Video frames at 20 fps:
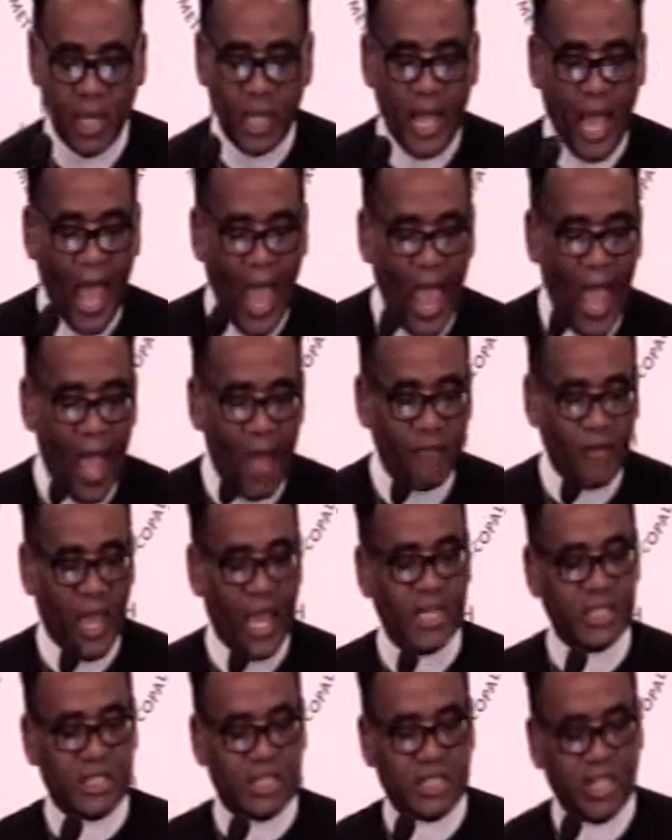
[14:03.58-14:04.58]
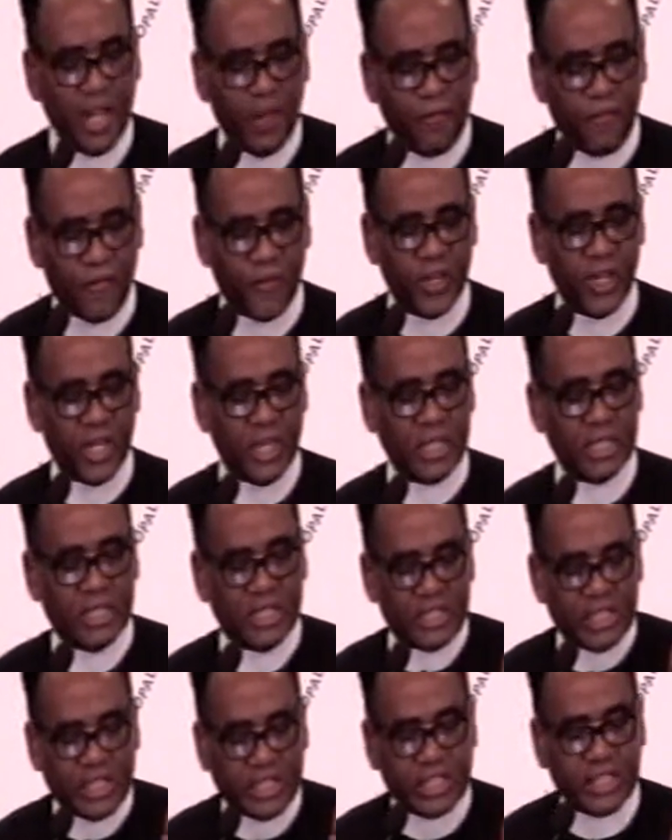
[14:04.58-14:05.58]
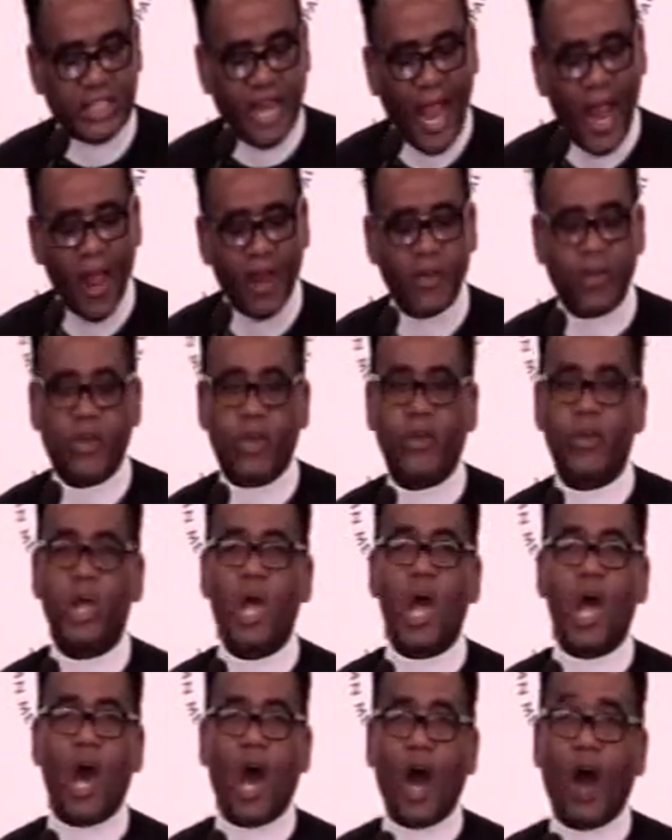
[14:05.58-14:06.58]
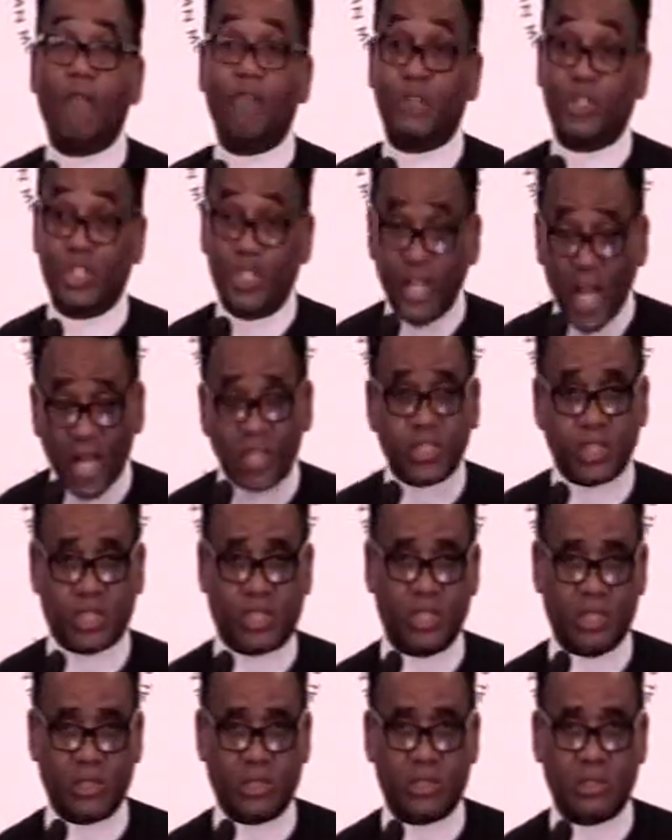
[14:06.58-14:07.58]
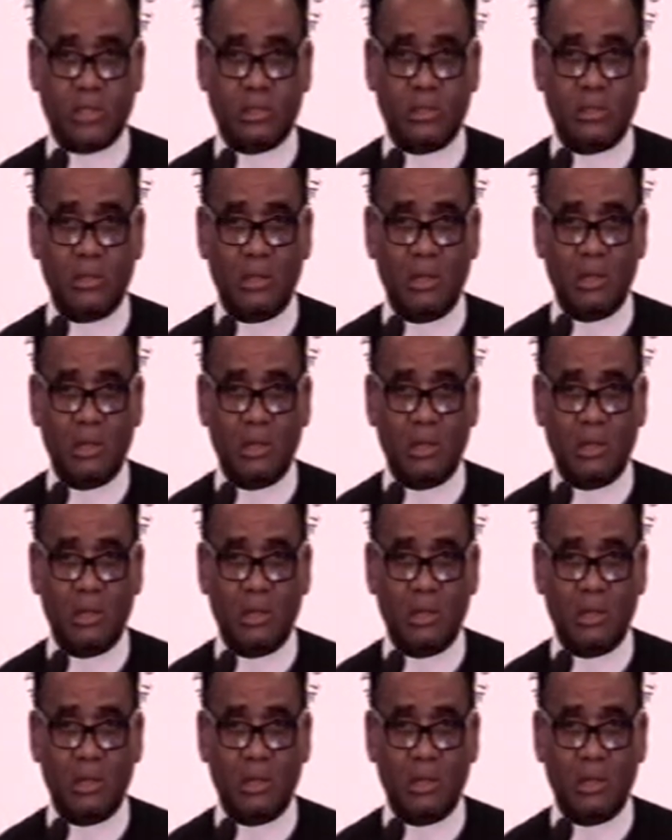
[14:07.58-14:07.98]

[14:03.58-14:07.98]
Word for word: have a different standard of justice